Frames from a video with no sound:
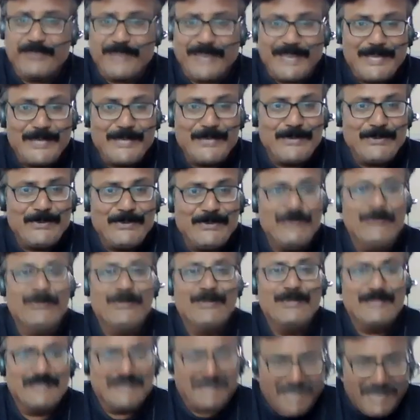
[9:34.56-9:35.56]
Thank you.
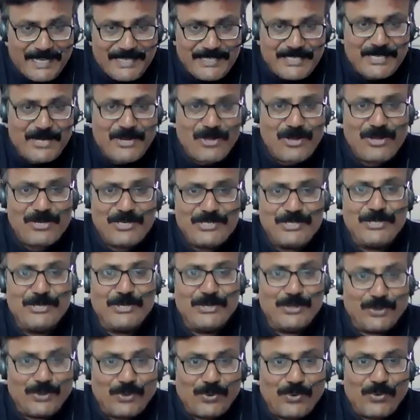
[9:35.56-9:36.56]
Thanks a lot,
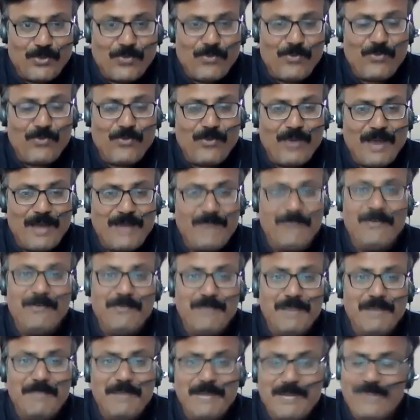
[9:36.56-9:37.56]
Guru. And we
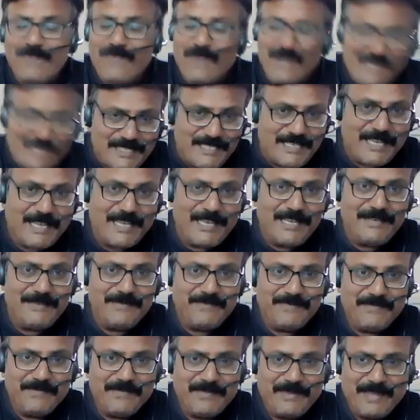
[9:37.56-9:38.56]
will meet once
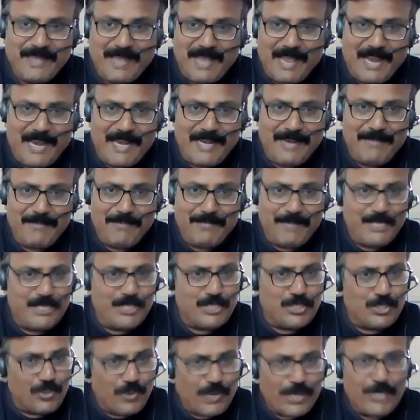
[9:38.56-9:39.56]
again. And
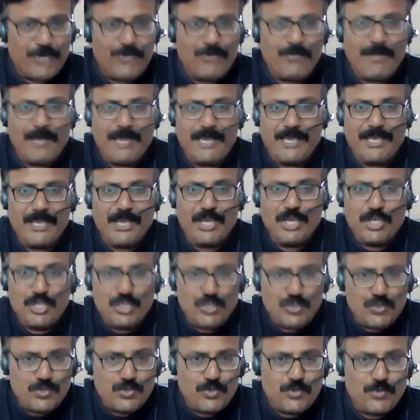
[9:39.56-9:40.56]
please look into my
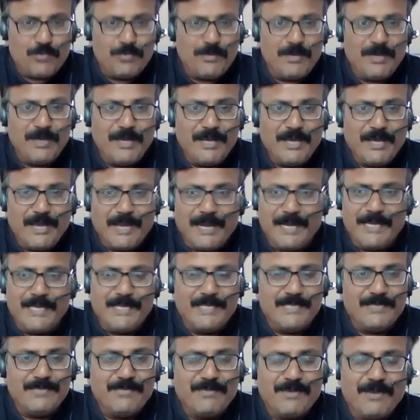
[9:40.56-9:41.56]
YouTube. It
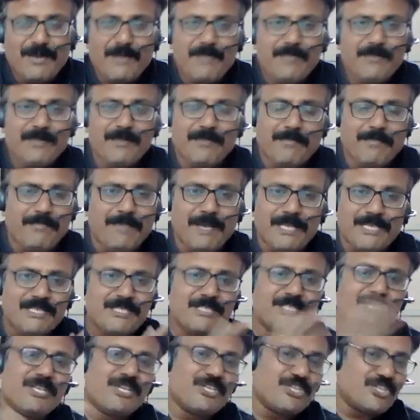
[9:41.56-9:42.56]
is one of the
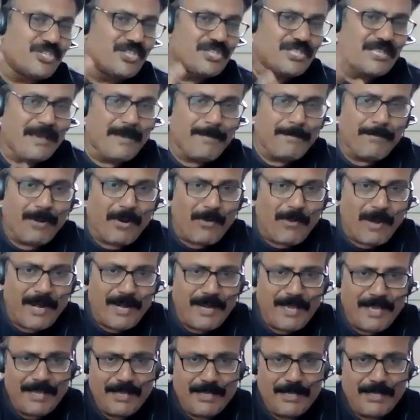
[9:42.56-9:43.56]
best sessions I am
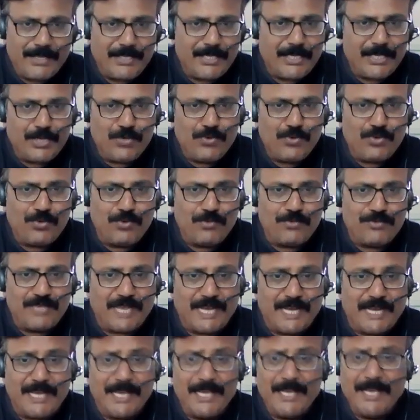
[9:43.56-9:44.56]
providing in the YouTube.
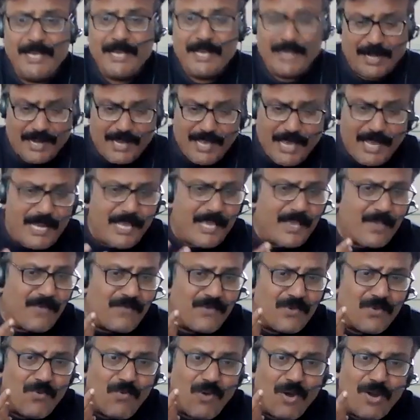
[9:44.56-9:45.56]
And really,
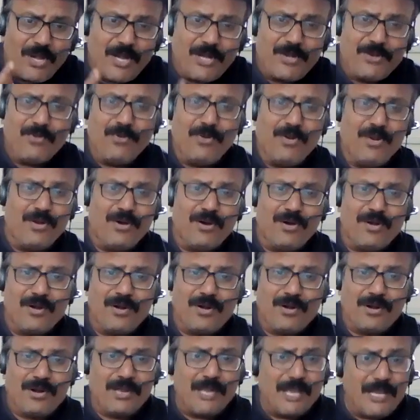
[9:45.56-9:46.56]
if you wanted to
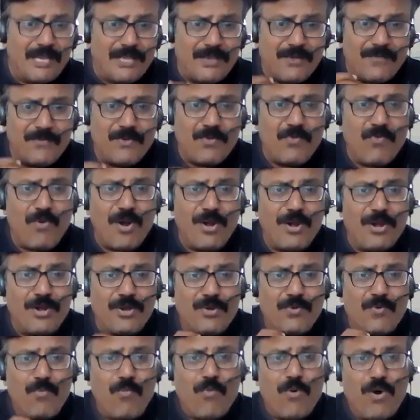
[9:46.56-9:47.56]
learn, really, if you
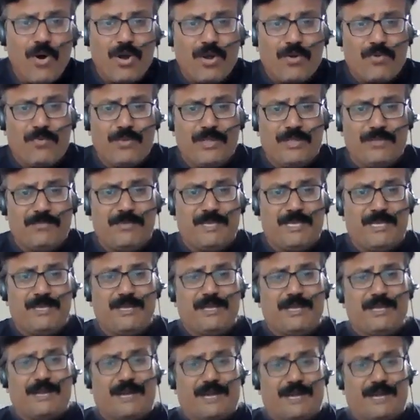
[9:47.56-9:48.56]
wanted to work with me,